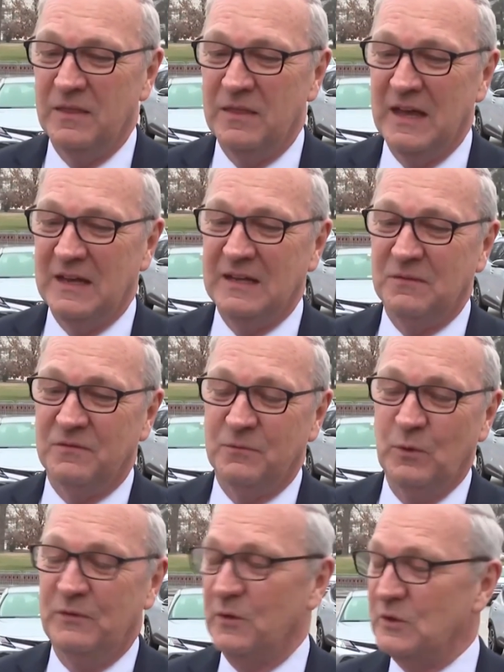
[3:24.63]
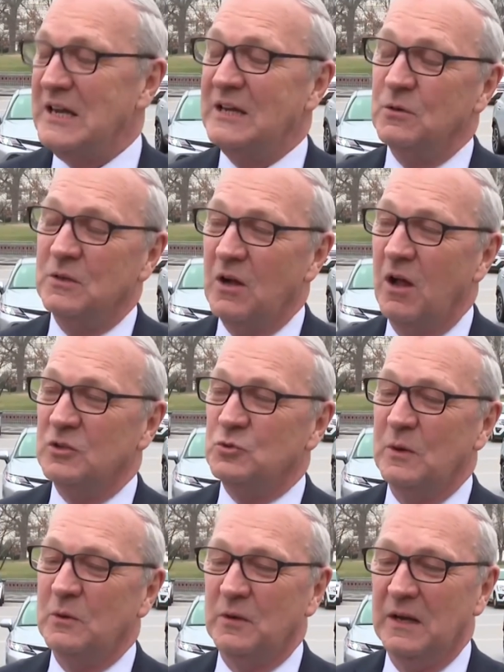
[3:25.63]
that we first had to acknowledge
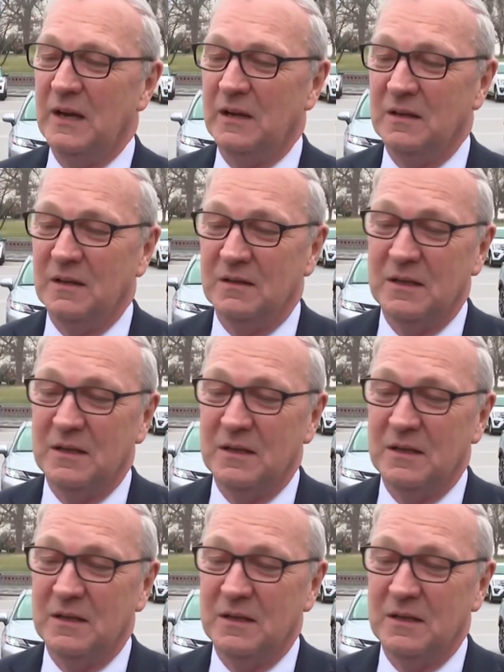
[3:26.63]
we were in